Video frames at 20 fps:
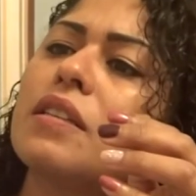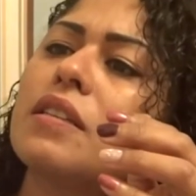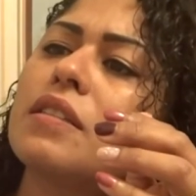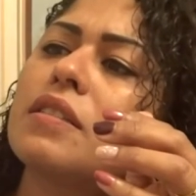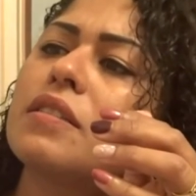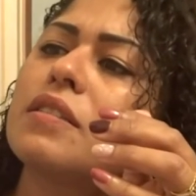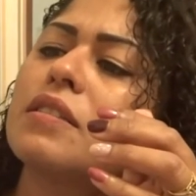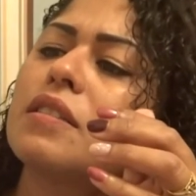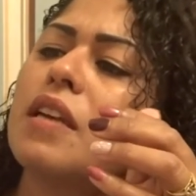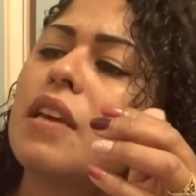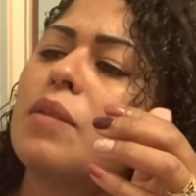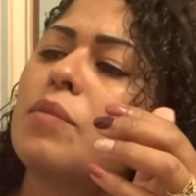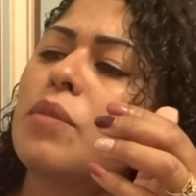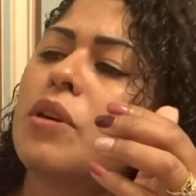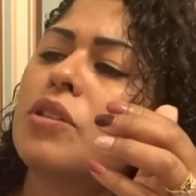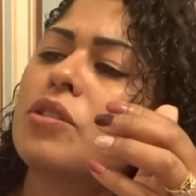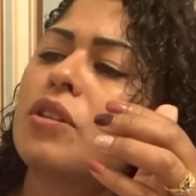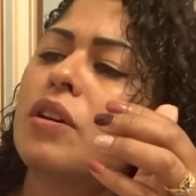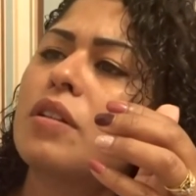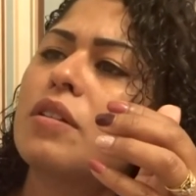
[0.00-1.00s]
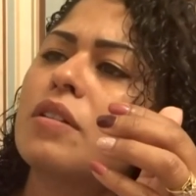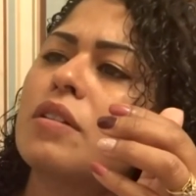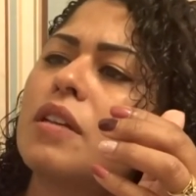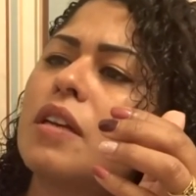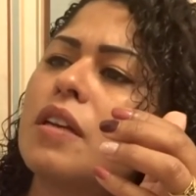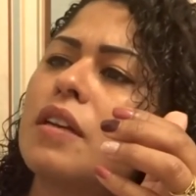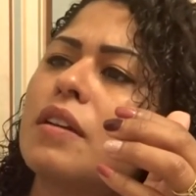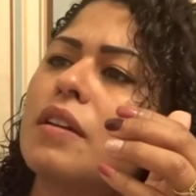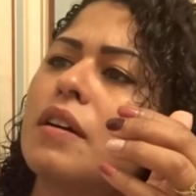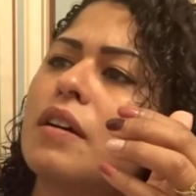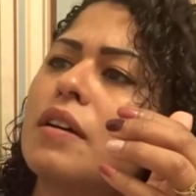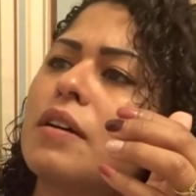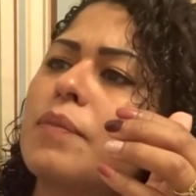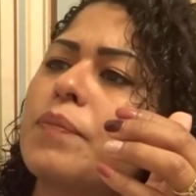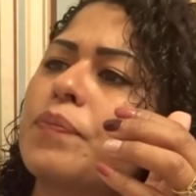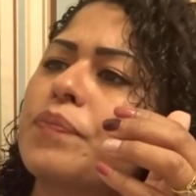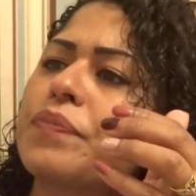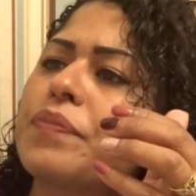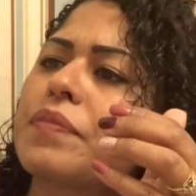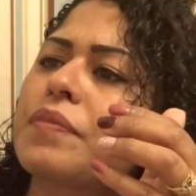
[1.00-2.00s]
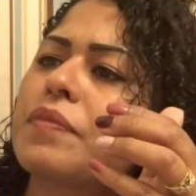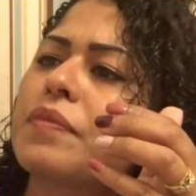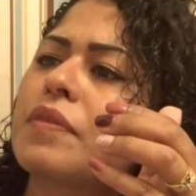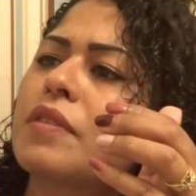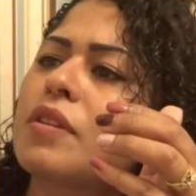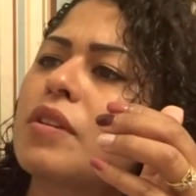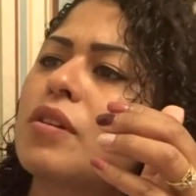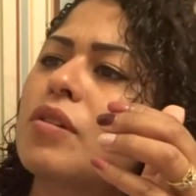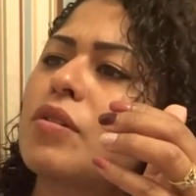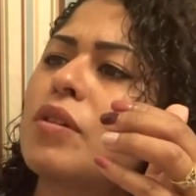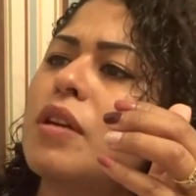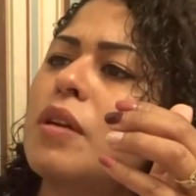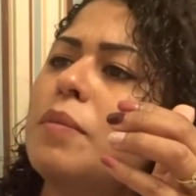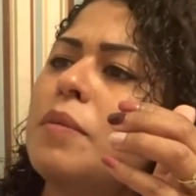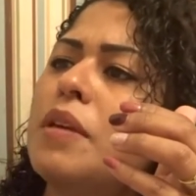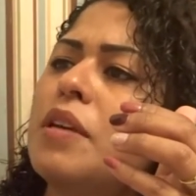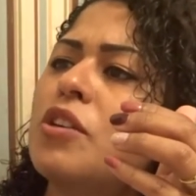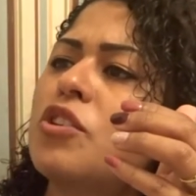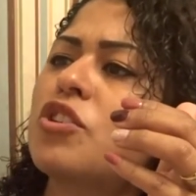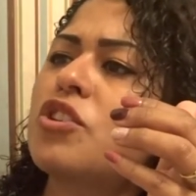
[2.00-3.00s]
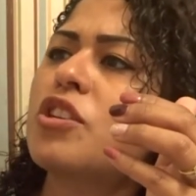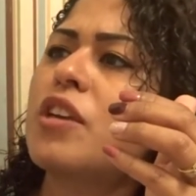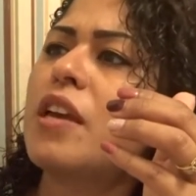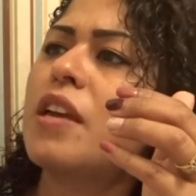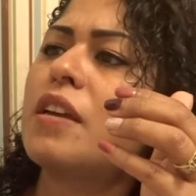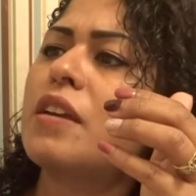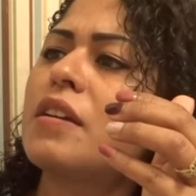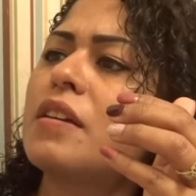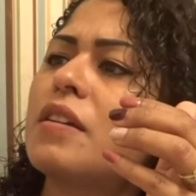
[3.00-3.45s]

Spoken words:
say much other than creamy shake